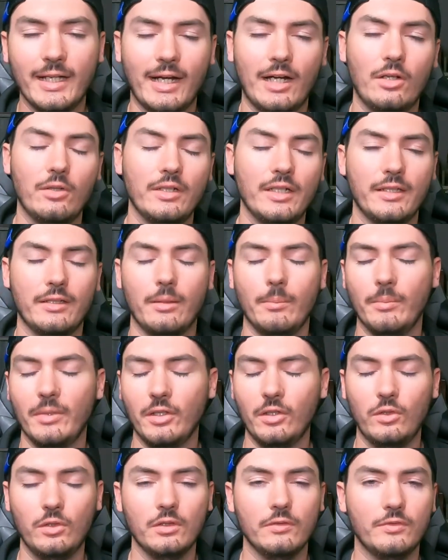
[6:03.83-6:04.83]
out in the
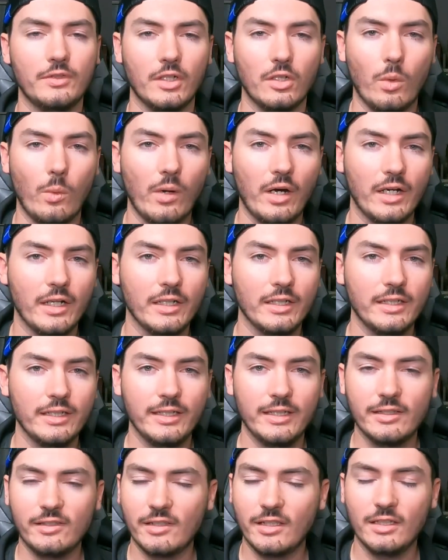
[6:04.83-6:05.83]
middle of nowhere,
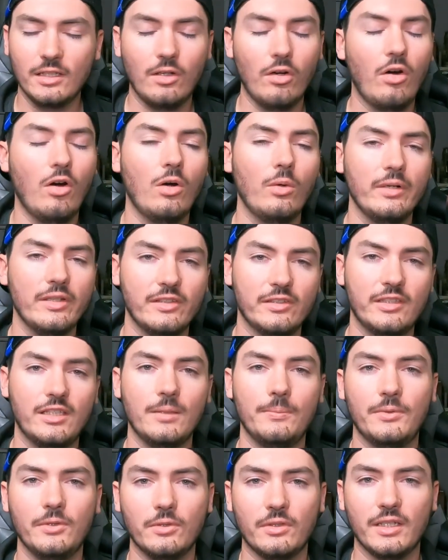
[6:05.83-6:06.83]
it's gonna always
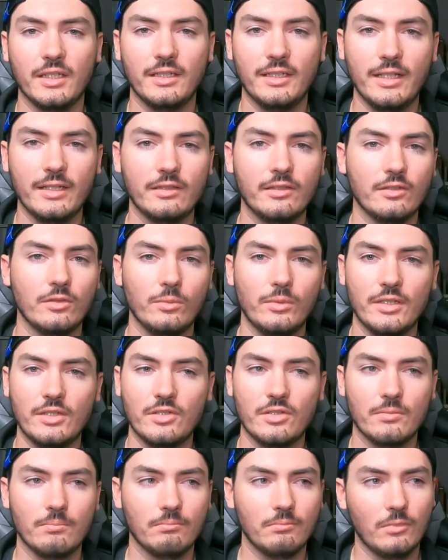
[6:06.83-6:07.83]
keep you connected,
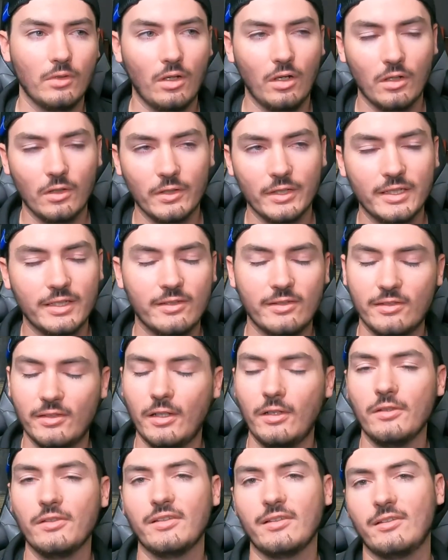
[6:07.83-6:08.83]
which already
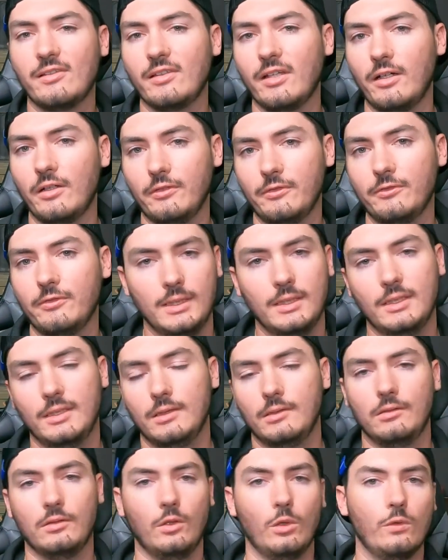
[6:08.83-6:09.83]
sells itself.
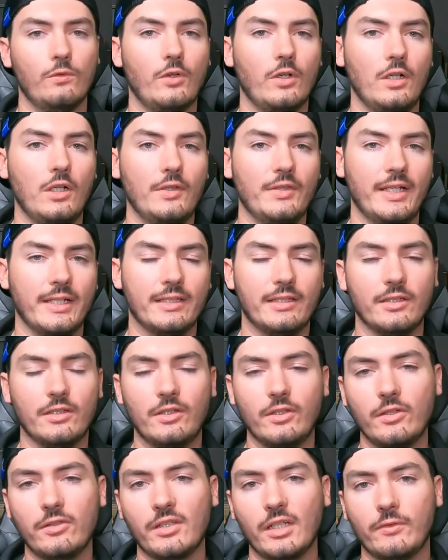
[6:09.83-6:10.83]
Overall, that
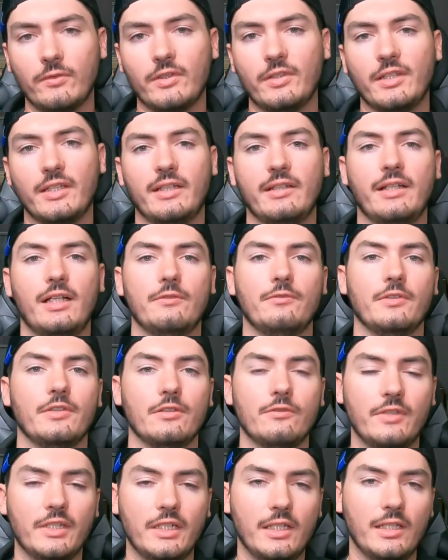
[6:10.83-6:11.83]
concludes everything I have for
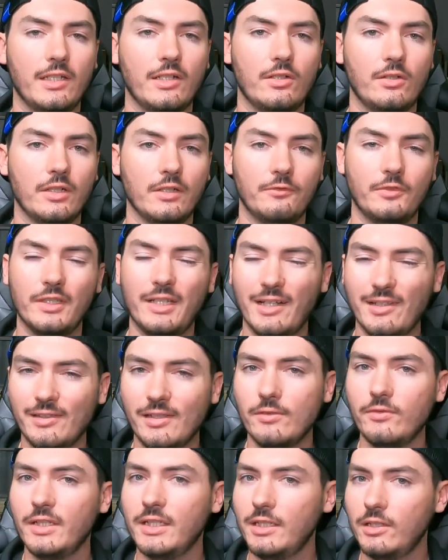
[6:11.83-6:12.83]
the video. If you guys
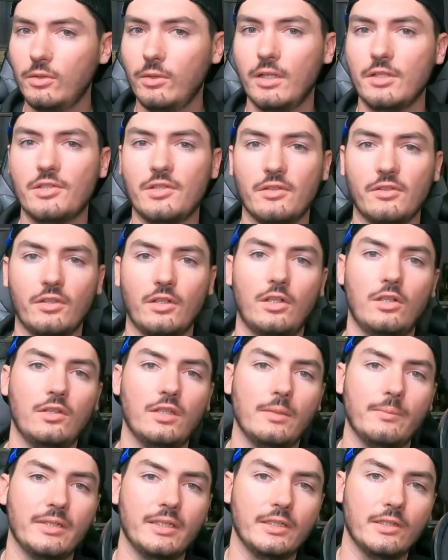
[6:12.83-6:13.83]
have any questions at all,
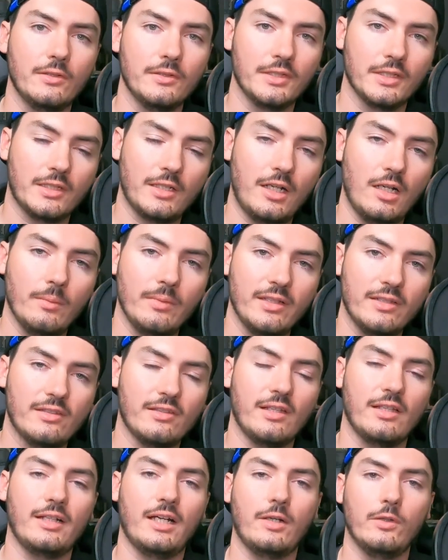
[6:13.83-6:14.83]
let me know in the comments,
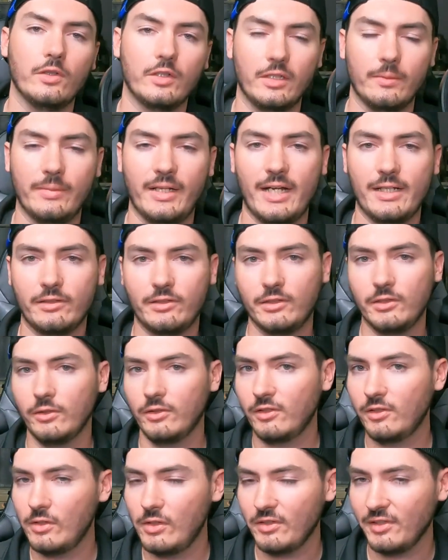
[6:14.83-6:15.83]
and I will get back to you
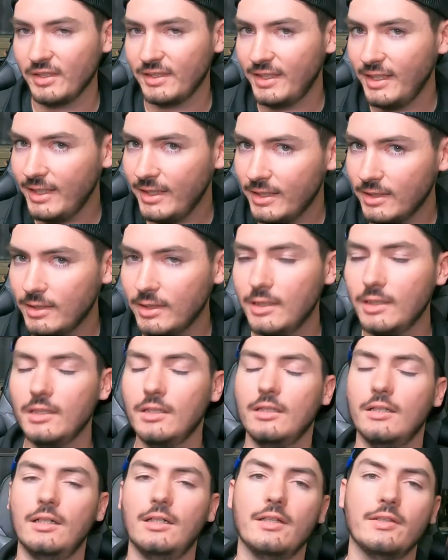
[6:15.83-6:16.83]
as soon as I can.
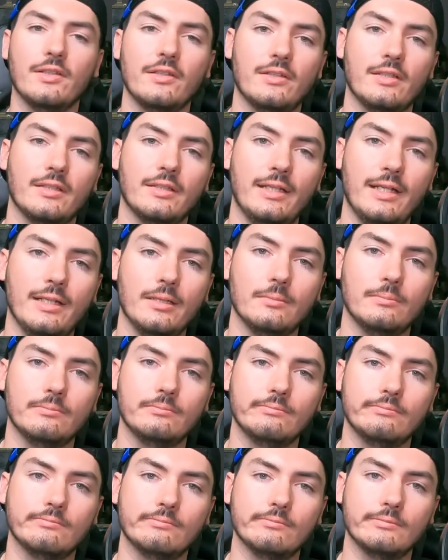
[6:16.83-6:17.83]
Other than that,
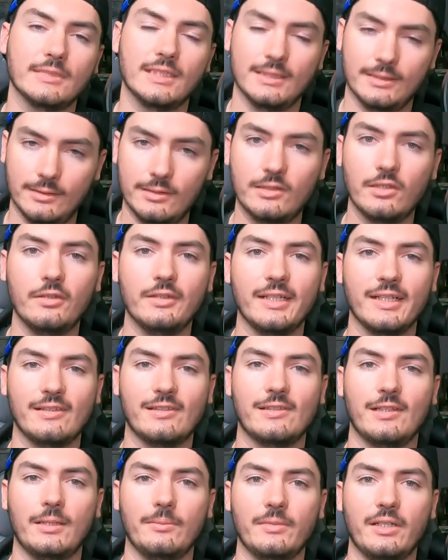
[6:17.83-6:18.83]
till
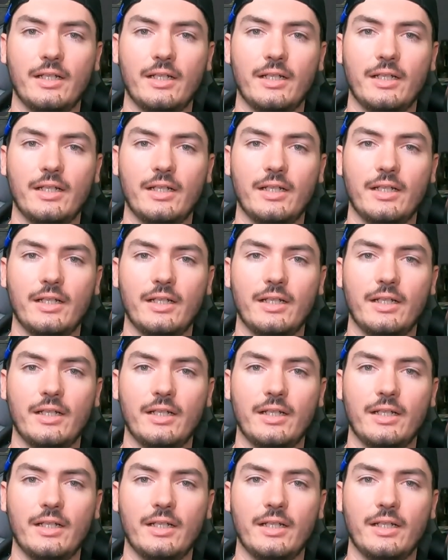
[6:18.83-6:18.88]
next time,